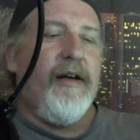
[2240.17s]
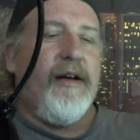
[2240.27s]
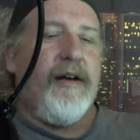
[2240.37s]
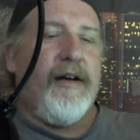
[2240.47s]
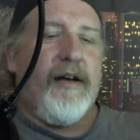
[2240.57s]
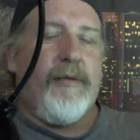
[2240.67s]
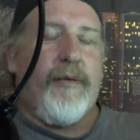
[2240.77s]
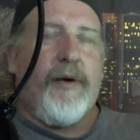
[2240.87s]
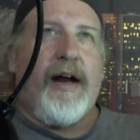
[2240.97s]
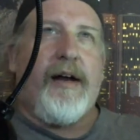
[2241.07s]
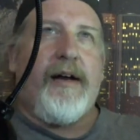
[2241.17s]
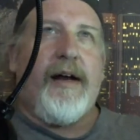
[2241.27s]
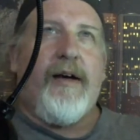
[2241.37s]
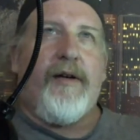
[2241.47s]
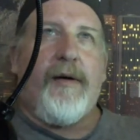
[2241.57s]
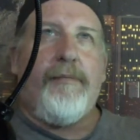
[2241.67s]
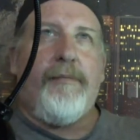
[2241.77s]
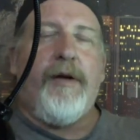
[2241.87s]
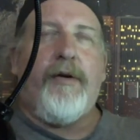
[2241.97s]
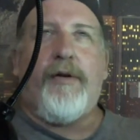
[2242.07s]
And I ran down to,
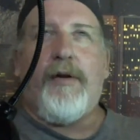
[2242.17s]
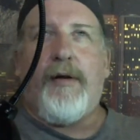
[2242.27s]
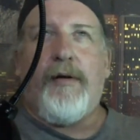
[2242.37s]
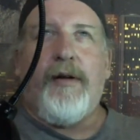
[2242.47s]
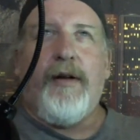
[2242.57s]
it was a